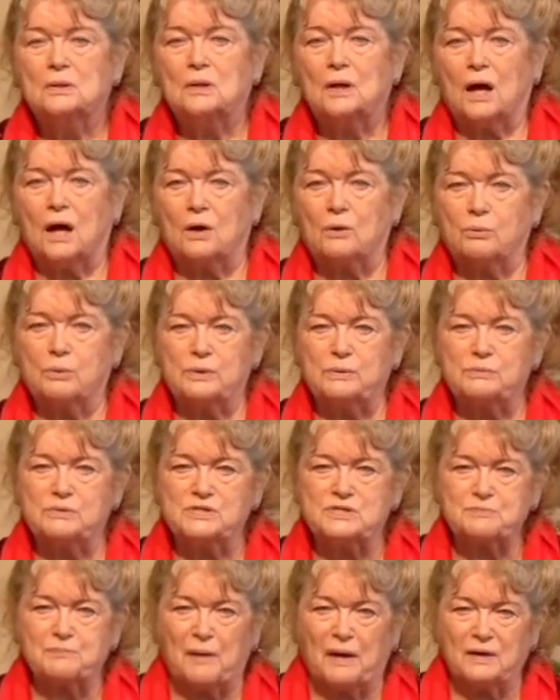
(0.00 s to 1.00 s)
Are we
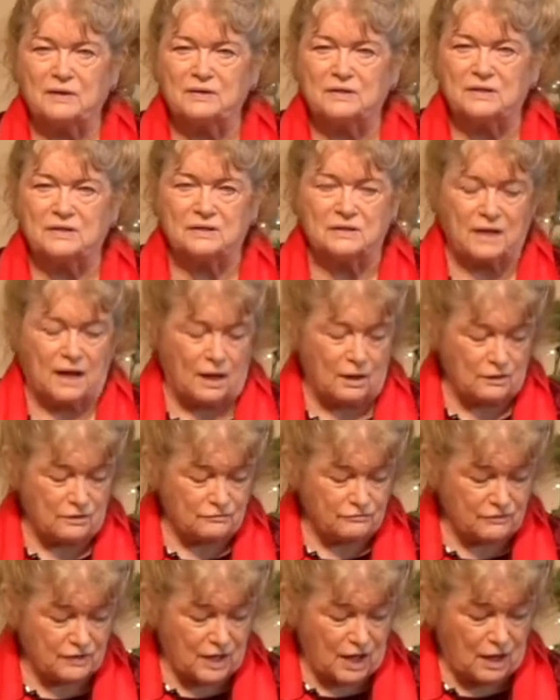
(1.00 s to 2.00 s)
responding out of
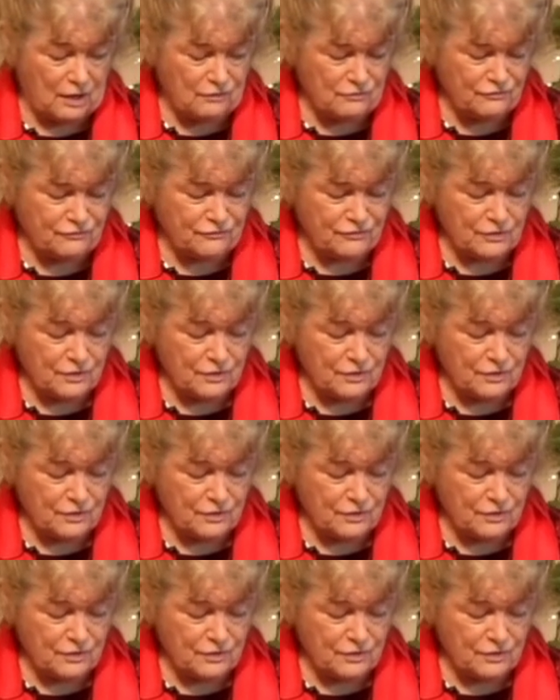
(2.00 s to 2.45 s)
love?